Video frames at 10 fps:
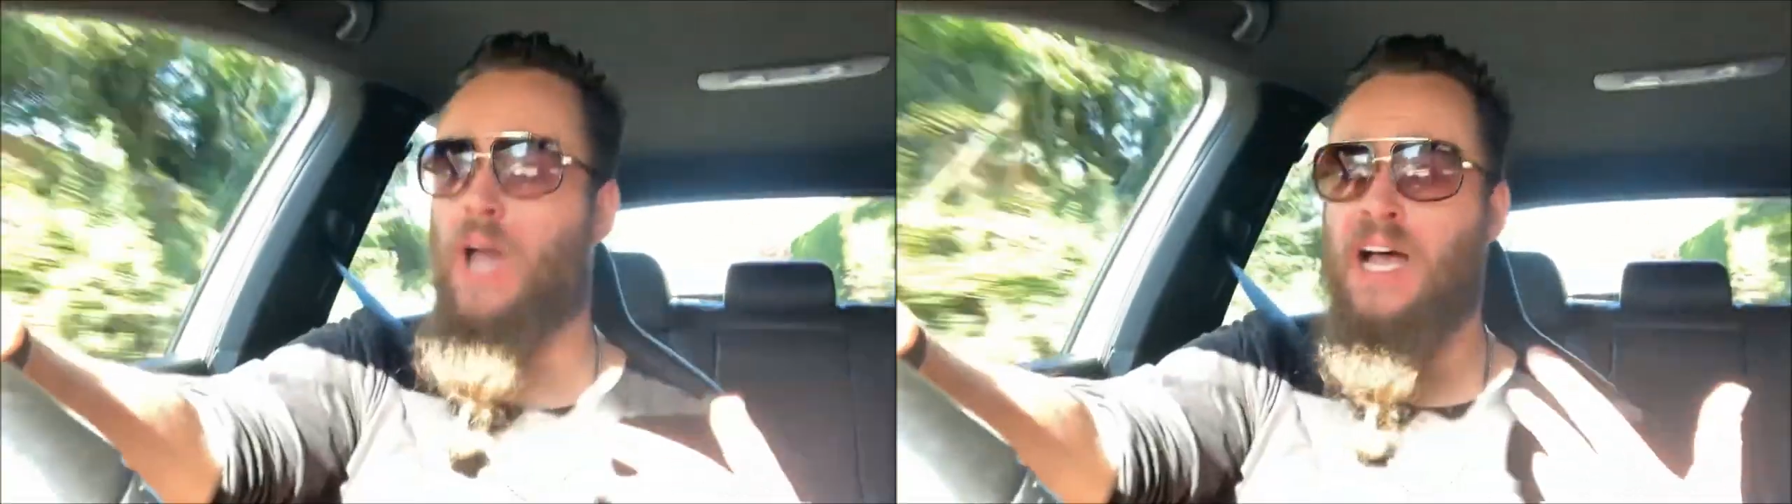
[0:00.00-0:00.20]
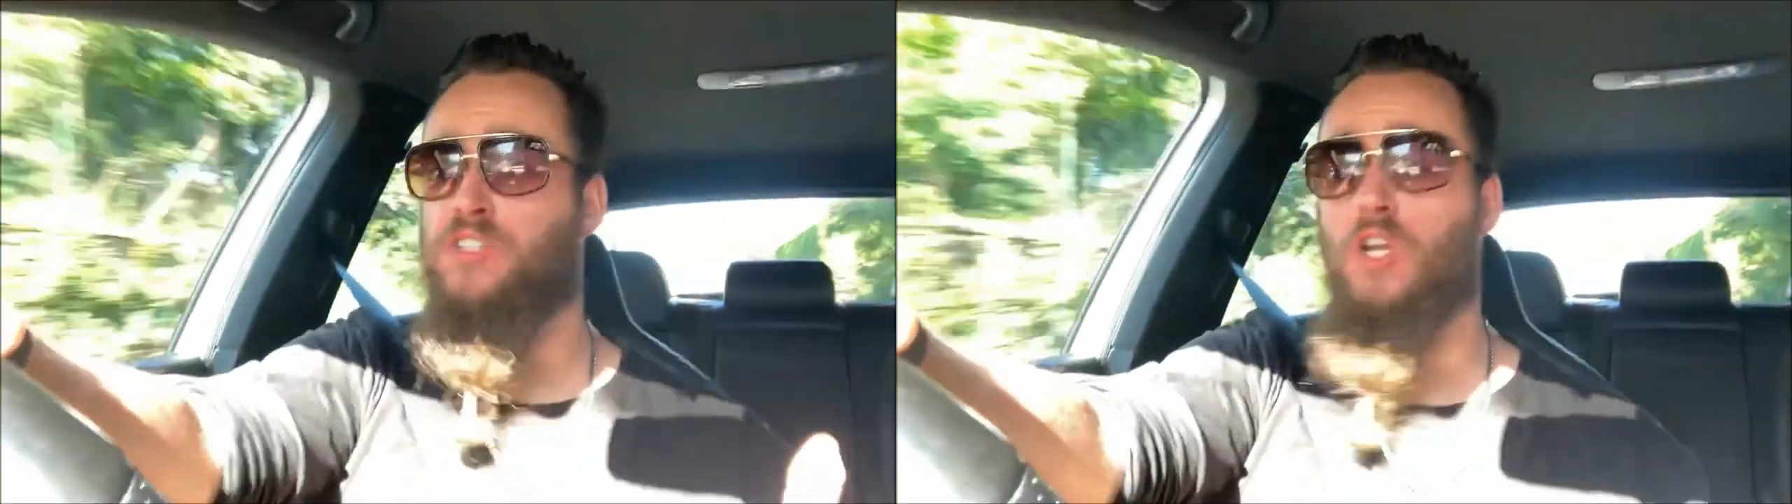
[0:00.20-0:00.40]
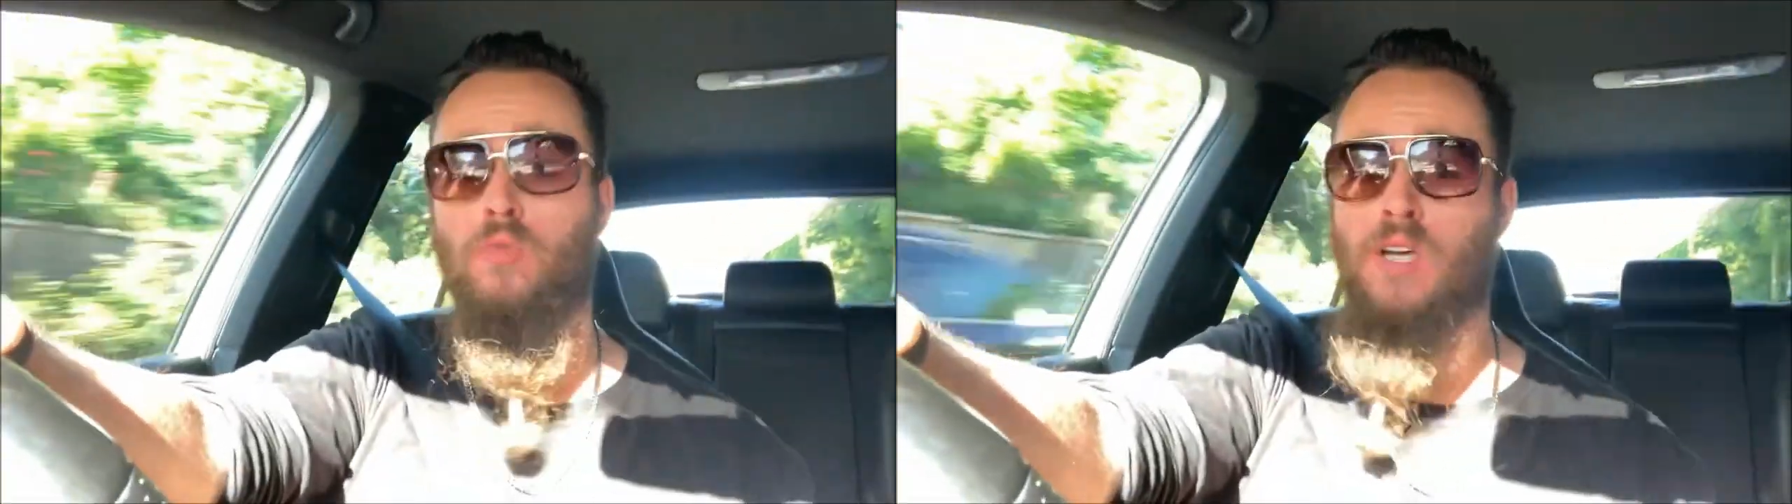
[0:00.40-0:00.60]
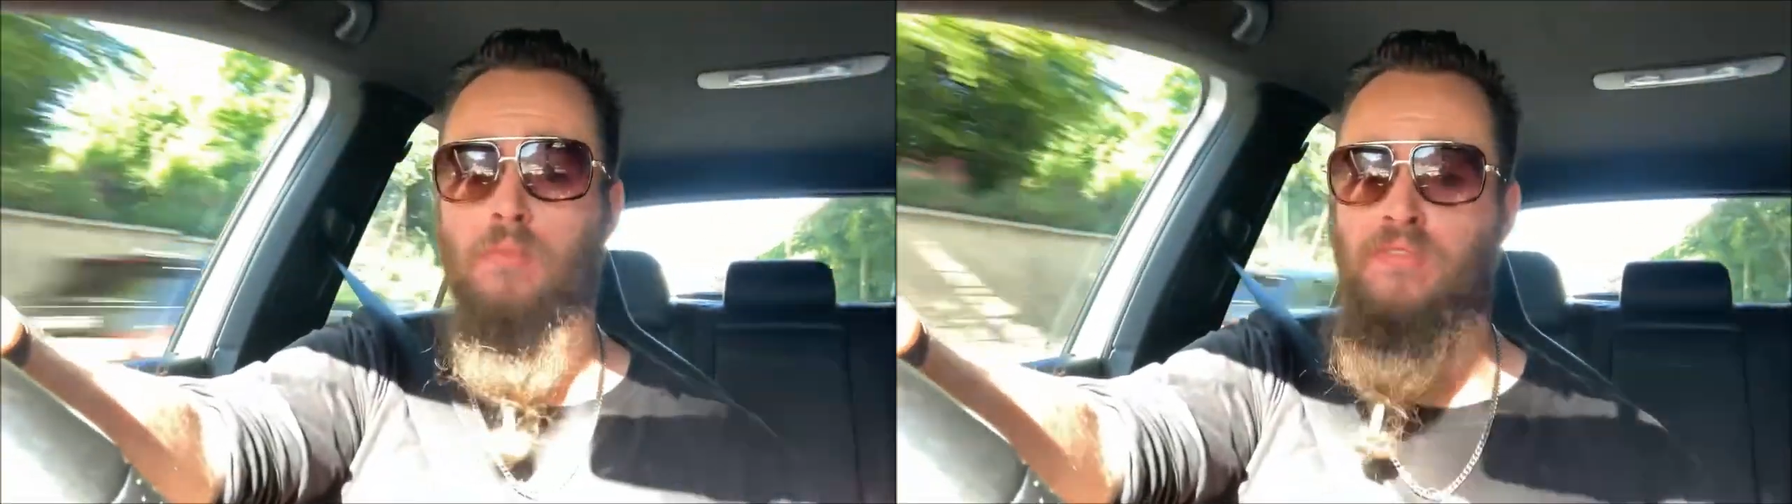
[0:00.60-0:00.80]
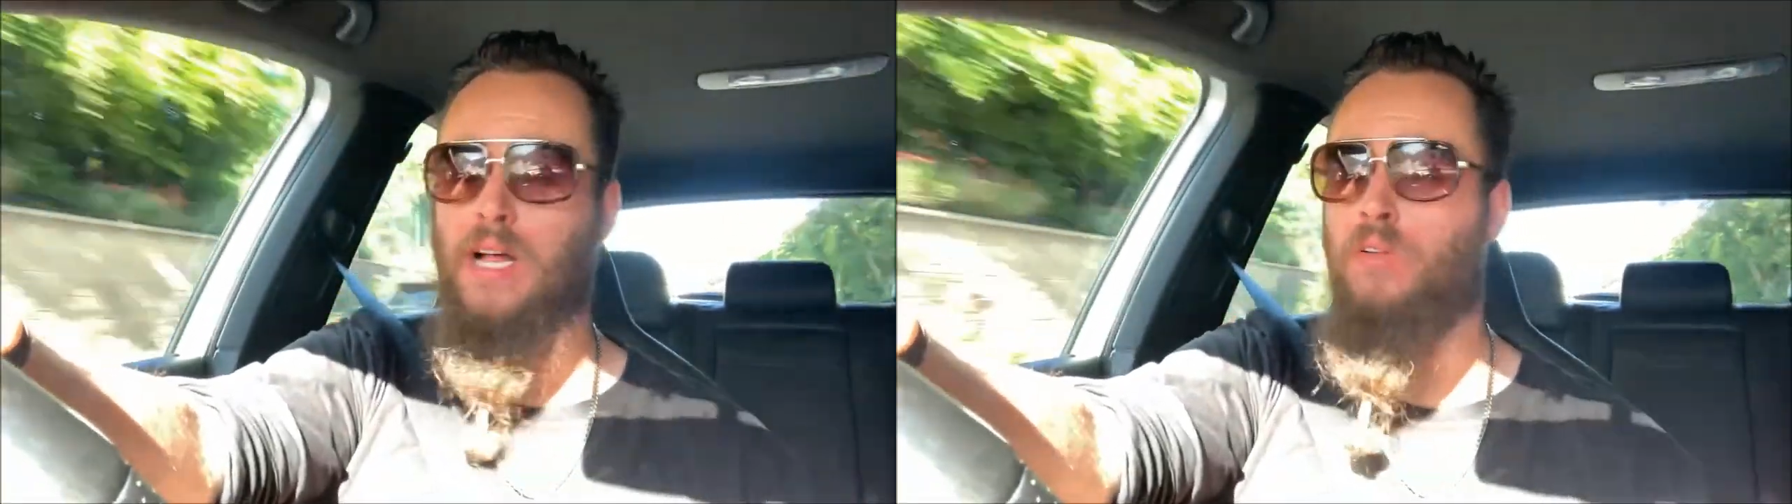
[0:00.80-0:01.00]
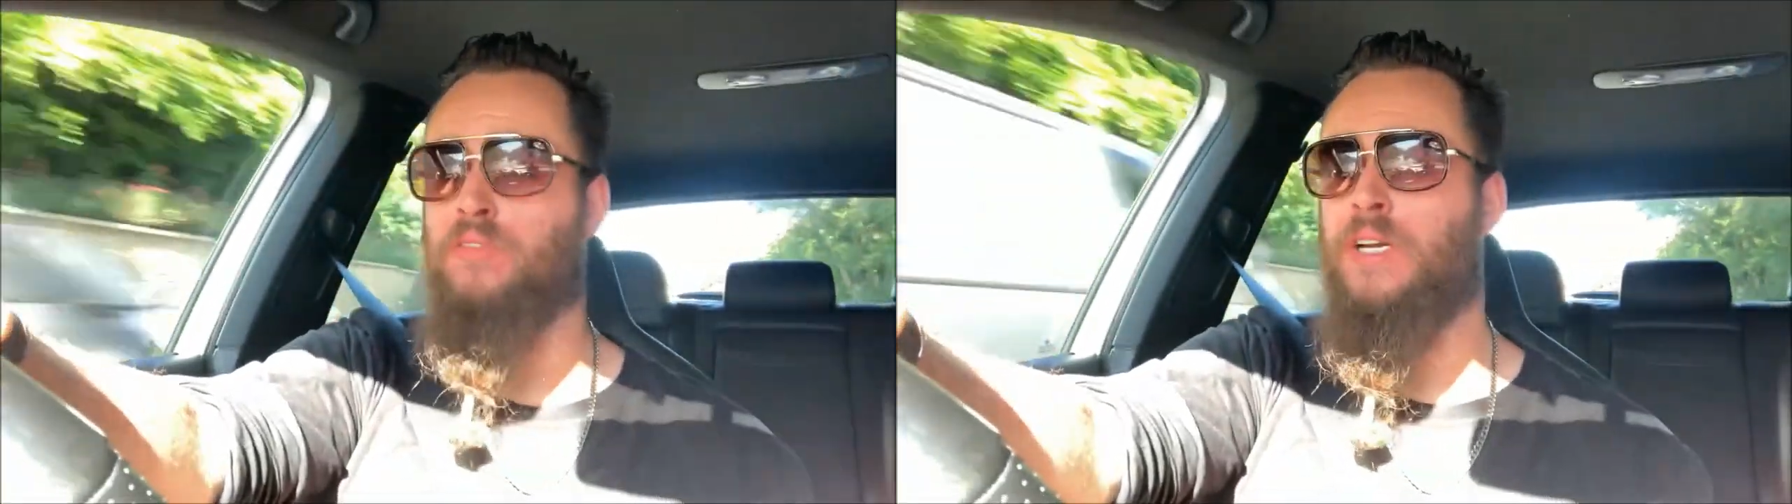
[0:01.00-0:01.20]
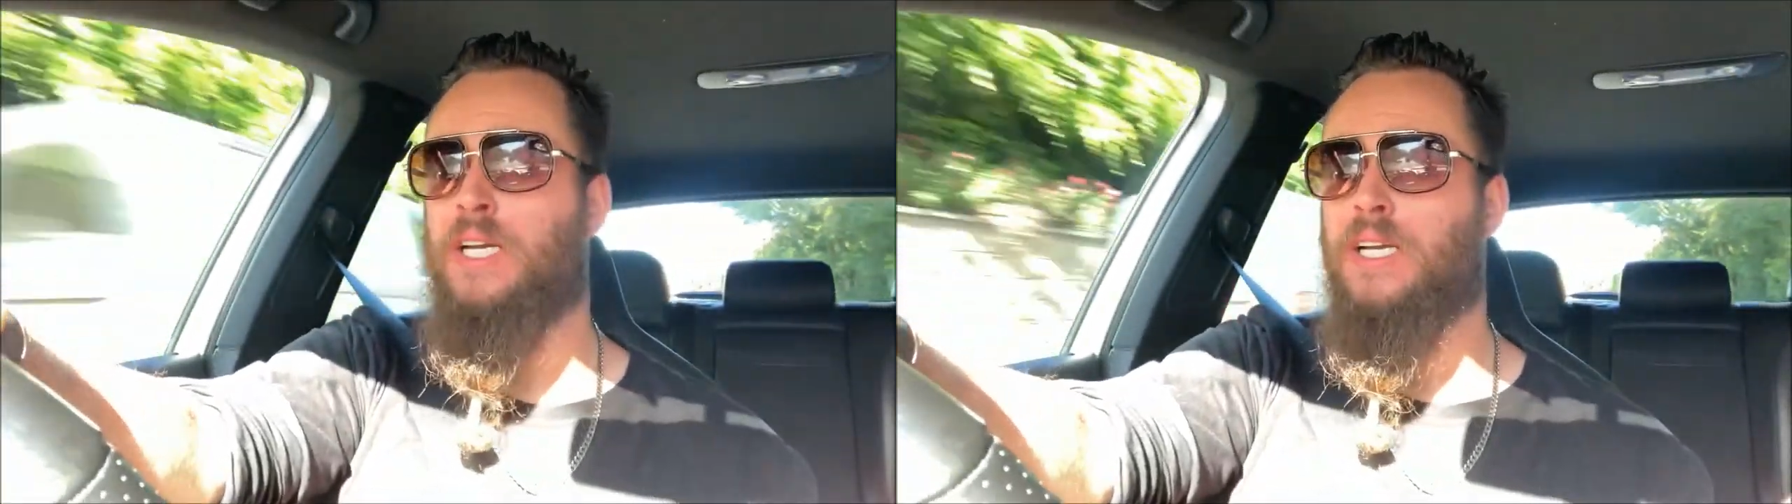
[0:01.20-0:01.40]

it has no dump valve,